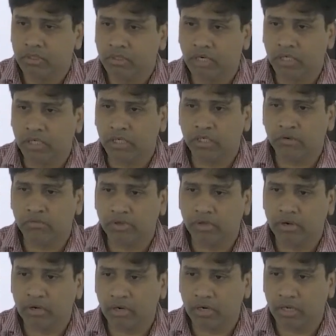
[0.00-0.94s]
Right now we
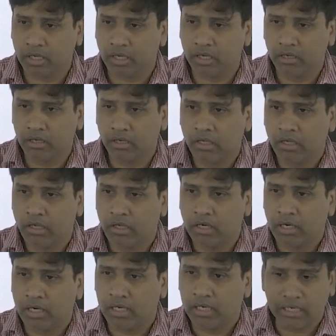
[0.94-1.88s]
are in
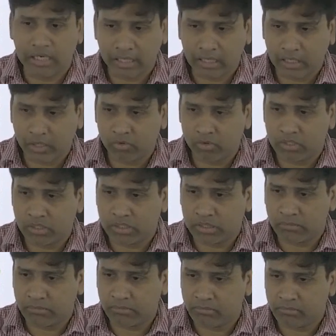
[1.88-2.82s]
a Delhi
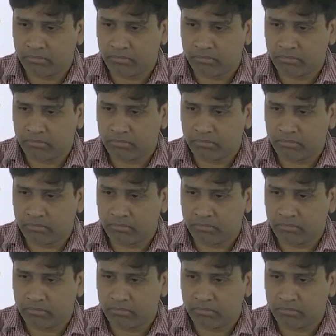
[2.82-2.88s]
ecosystem.